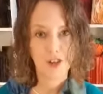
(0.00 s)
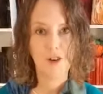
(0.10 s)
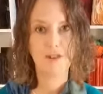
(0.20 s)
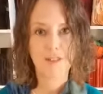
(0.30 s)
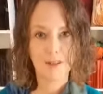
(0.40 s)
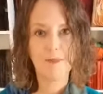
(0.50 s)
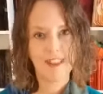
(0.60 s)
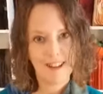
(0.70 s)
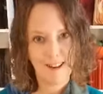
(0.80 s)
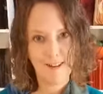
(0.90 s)
some
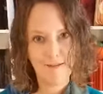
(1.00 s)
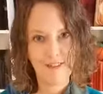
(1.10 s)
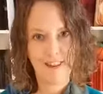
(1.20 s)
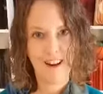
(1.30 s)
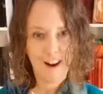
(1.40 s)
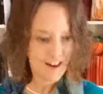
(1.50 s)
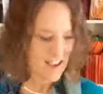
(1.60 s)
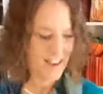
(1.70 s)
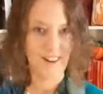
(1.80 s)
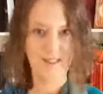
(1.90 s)
love heart
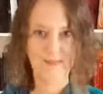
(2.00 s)
hanger.